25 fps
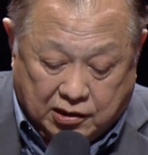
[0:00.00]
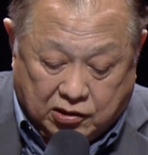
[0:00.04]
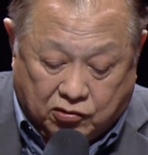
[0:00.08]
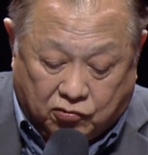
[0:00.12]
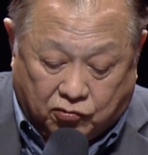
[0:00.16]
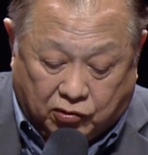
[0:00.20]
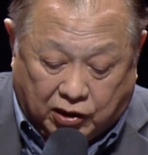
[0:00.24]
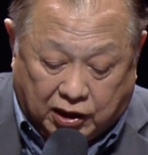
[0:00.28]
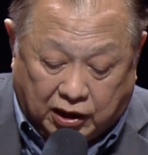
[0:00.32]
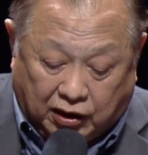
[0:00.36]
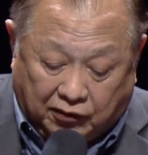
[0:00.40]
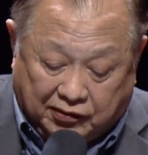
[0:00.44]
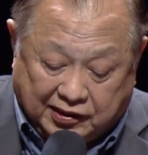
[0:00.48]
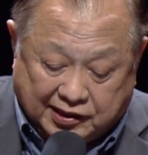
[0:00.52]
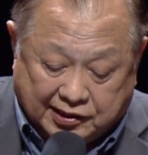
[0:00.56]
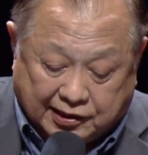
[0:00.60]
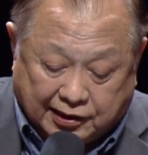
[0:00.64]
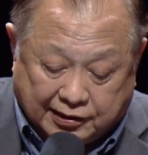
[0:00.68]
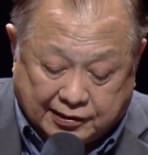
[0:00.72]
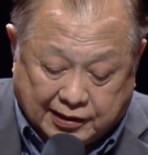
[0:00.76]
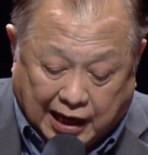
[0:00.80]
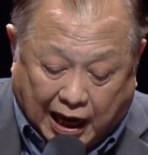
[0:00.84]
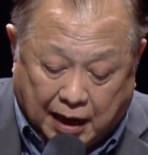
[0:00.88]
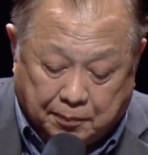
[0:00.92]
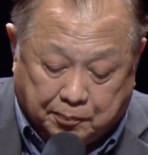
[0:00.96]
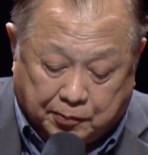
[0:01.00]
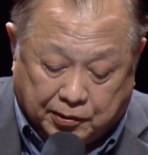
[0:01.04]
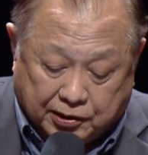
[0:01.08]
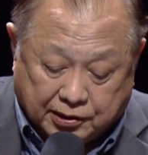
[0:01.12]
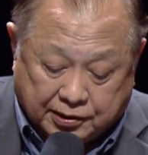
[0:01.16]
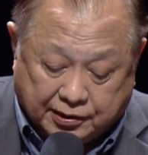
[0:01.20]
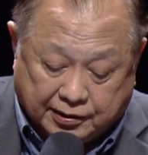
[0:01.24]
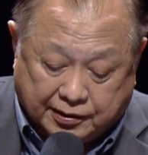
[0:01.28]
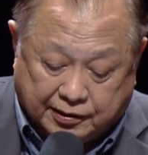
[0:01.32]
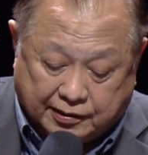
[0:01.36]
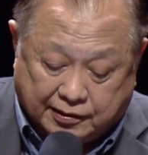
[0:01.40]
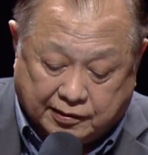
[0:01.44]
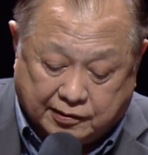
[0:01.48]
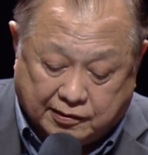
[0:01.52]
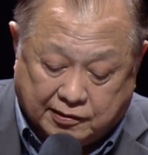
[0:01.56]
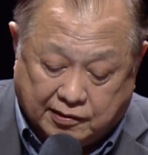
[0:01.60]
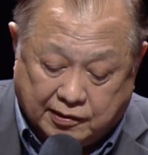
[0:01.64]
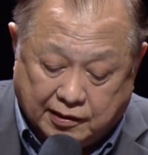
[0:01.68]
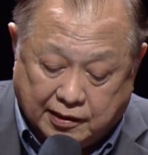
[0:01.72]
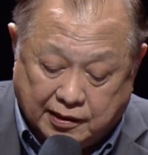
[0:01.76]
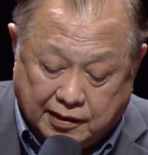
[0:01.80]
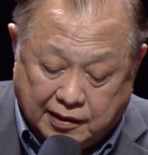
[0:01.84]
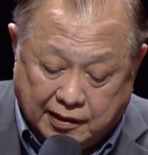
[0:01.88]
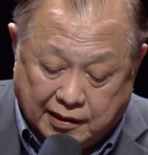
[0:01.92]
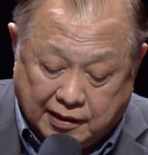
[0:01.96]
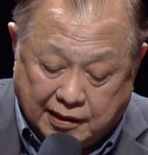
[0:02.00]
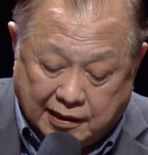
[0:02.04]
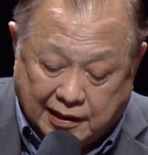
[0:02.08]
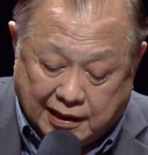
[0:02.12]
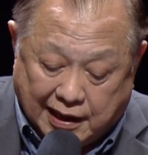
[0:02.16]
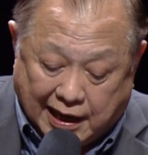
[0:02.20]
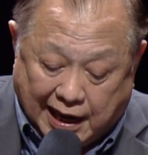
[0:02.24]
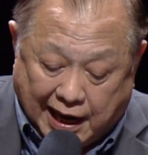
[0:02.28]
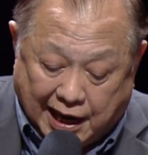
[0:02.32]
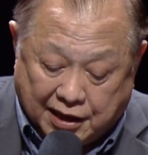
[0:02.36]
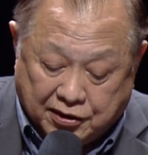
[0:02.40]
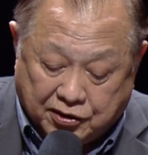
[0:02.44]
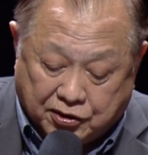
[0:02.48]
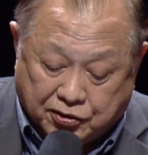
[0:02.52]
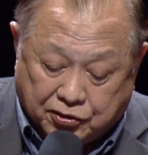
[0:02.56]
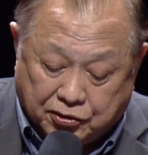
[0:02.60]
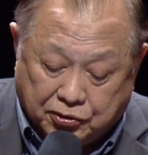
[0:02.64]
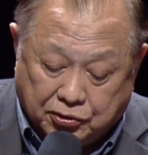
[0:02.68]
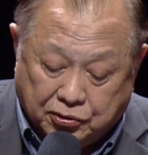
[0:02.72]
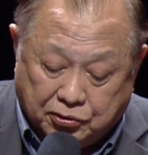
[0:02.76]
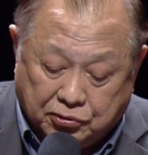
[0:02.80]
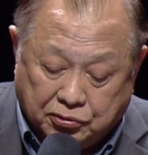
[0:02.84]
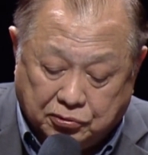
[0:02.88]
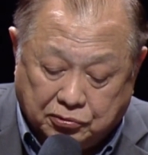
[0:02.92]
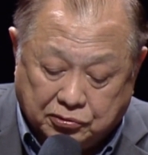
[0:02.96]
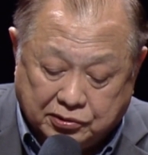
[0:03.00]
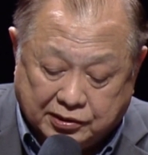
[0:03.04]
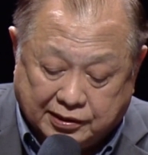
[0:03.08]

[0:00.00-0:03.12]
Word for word: One of his disciples, Andrew,